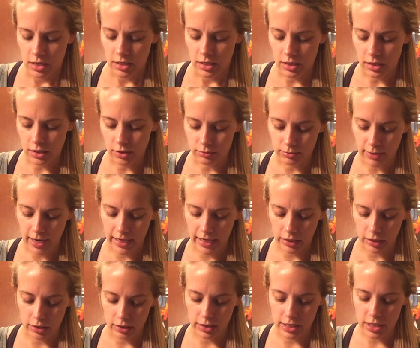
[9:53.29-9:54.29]
you know,
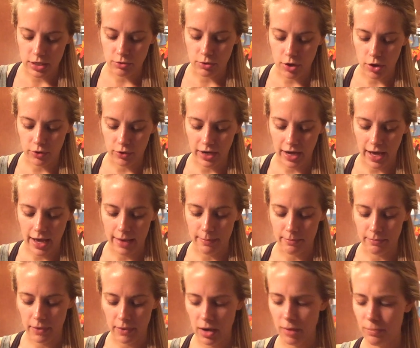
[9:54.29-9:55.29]
regularly, you know that
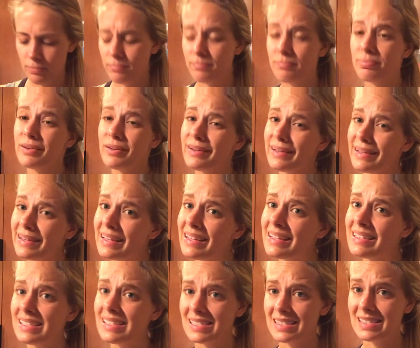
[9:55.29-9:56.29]
I'm
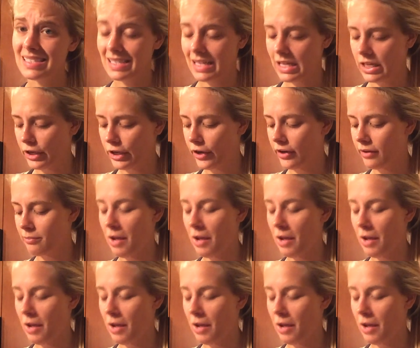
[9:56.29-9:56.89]
pretty decent eater.